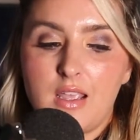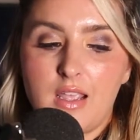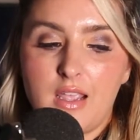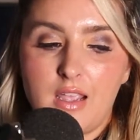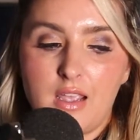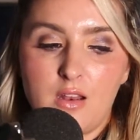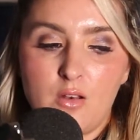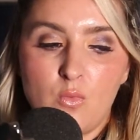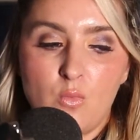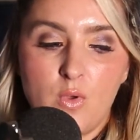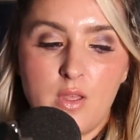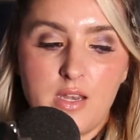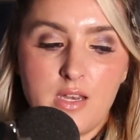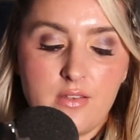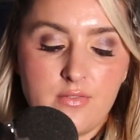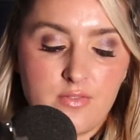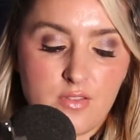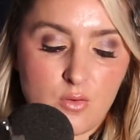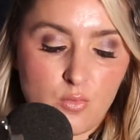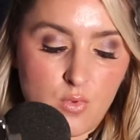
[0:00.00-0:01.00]
And one
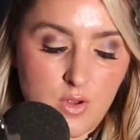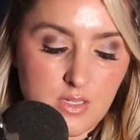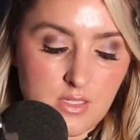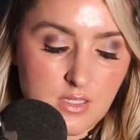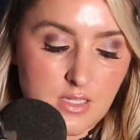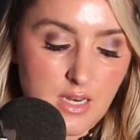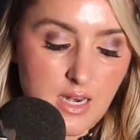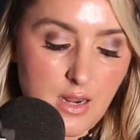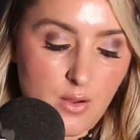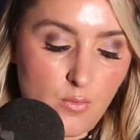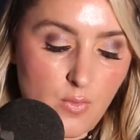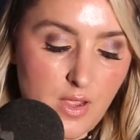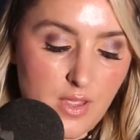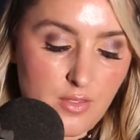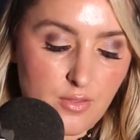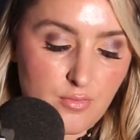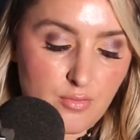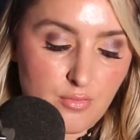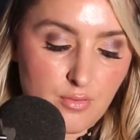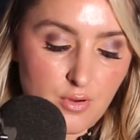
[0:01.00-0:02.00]
of the ones that I
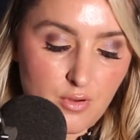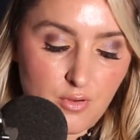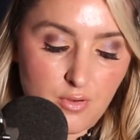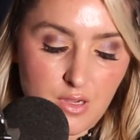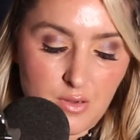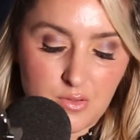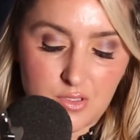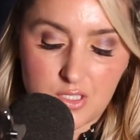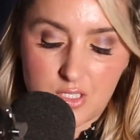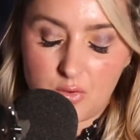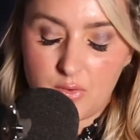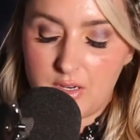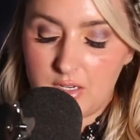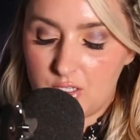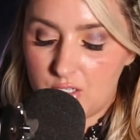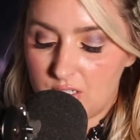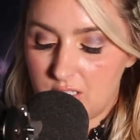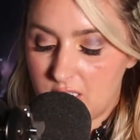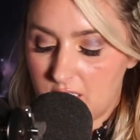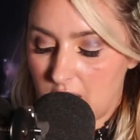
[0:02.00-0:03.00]
went through, it was so
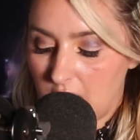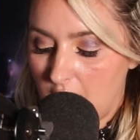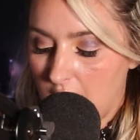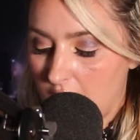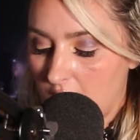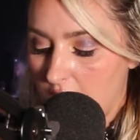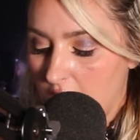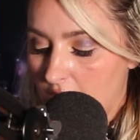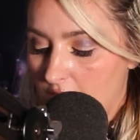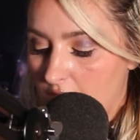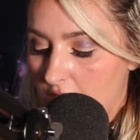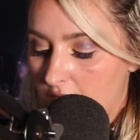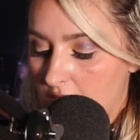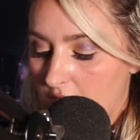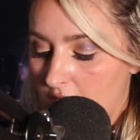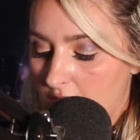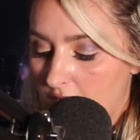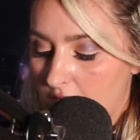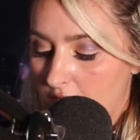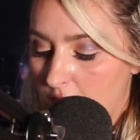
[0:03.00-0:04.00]
interesting,
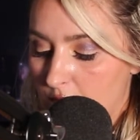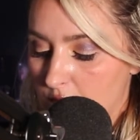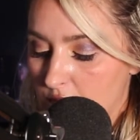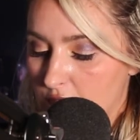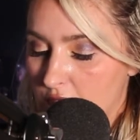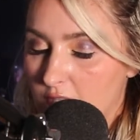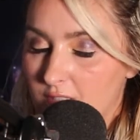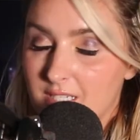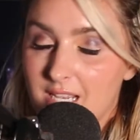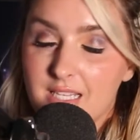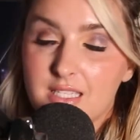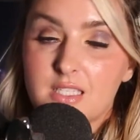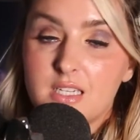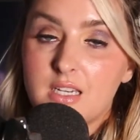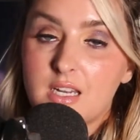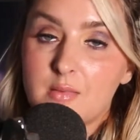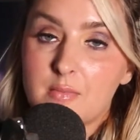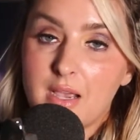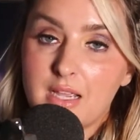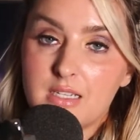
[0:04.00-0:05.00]
was called
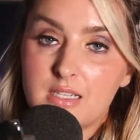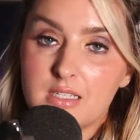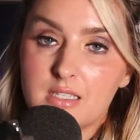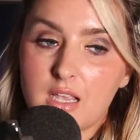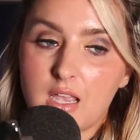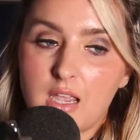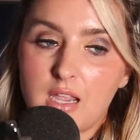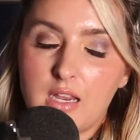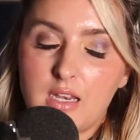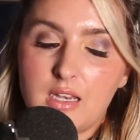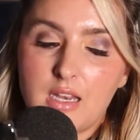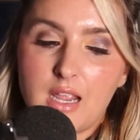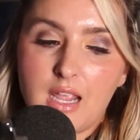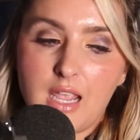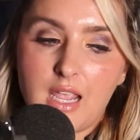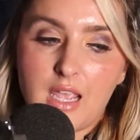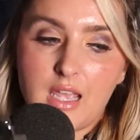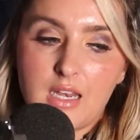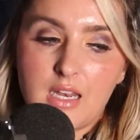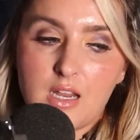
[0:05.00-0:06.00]
Destiny by Design.
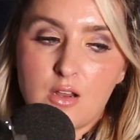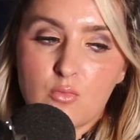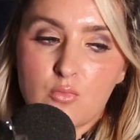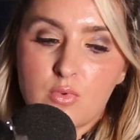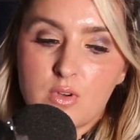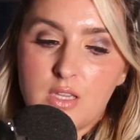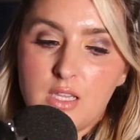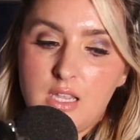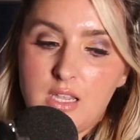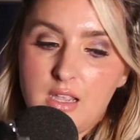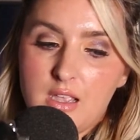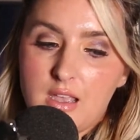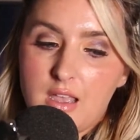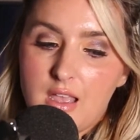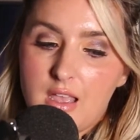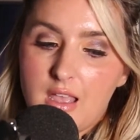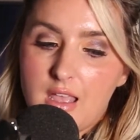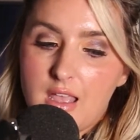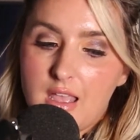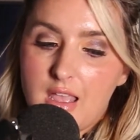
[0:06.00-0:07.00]
And it really
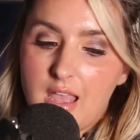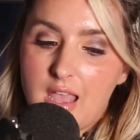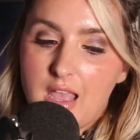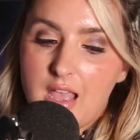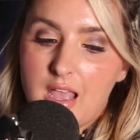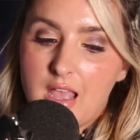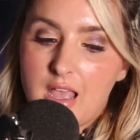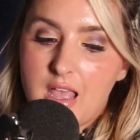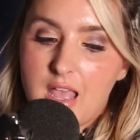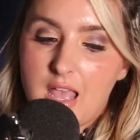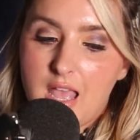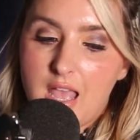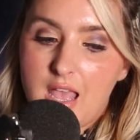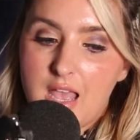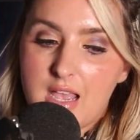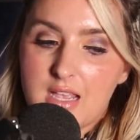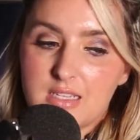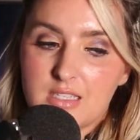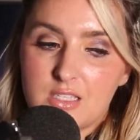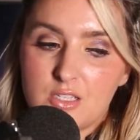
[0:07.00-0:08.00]

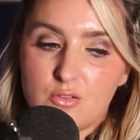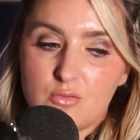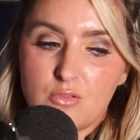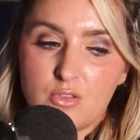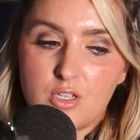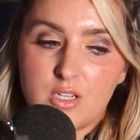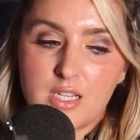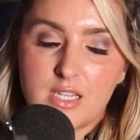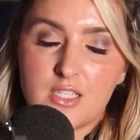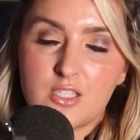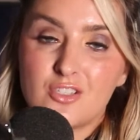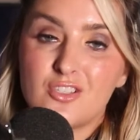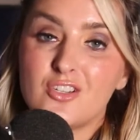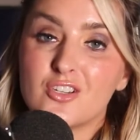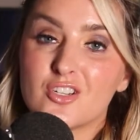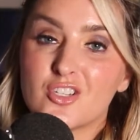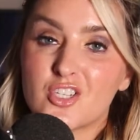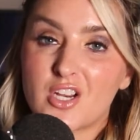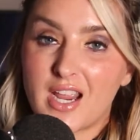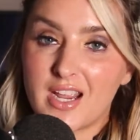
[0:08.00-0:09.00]
has you look into
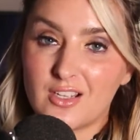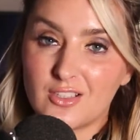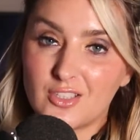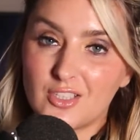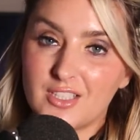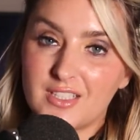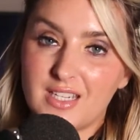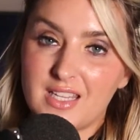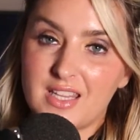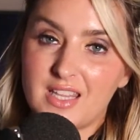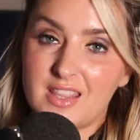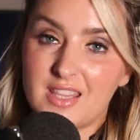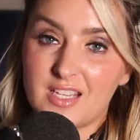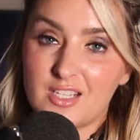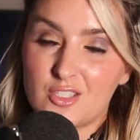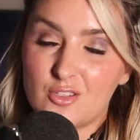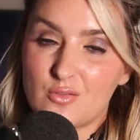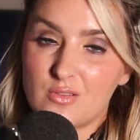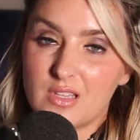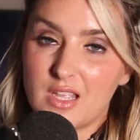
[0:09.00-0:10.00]
your childhood and the
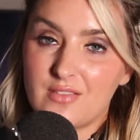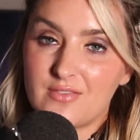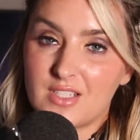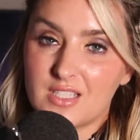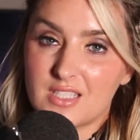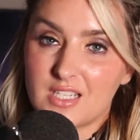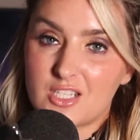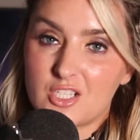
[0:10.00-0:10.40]
things you loved as a